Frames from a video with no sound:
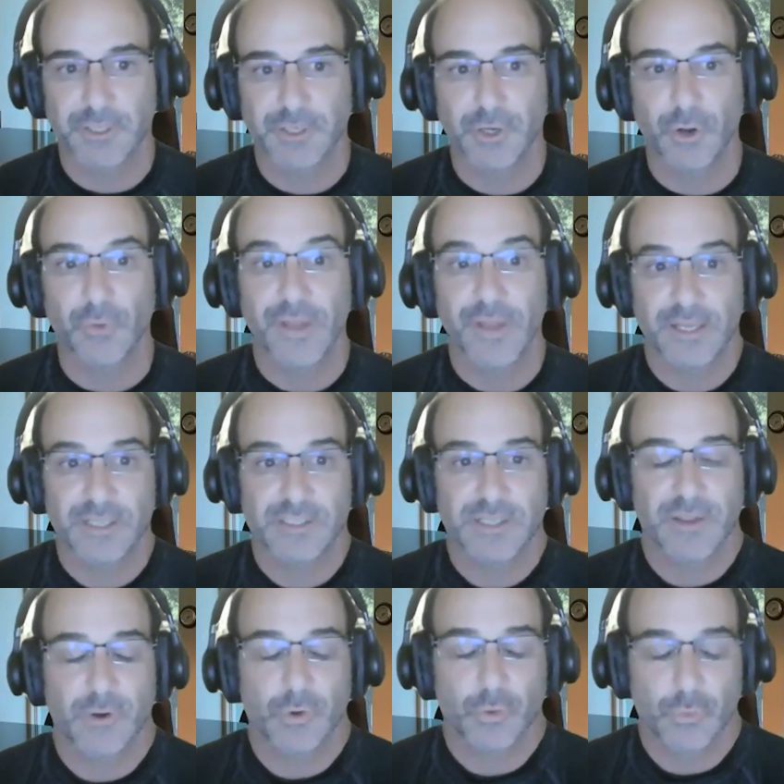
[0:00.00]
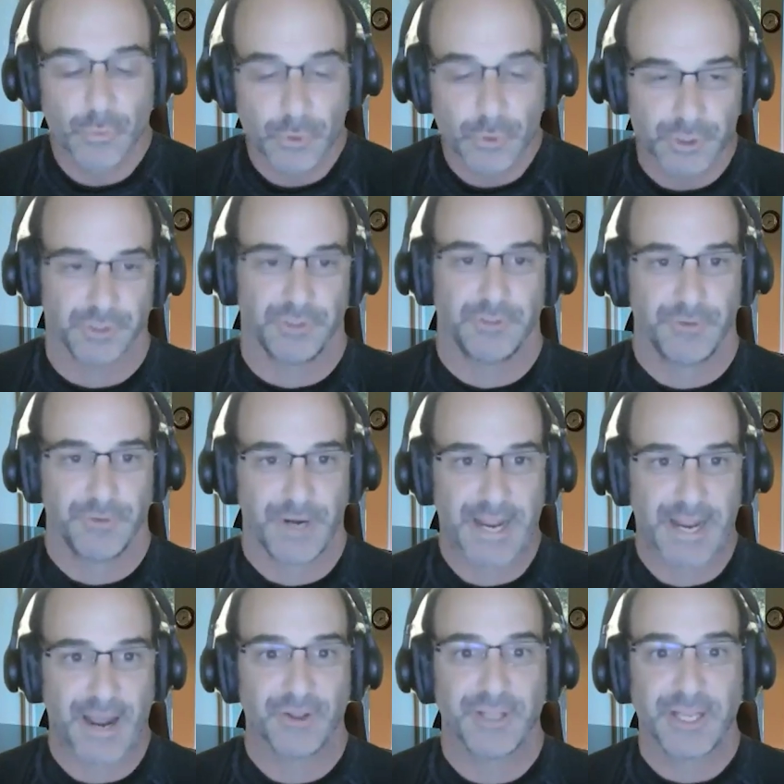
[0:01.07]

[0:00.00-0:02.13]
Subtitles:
no, that is crucial right now.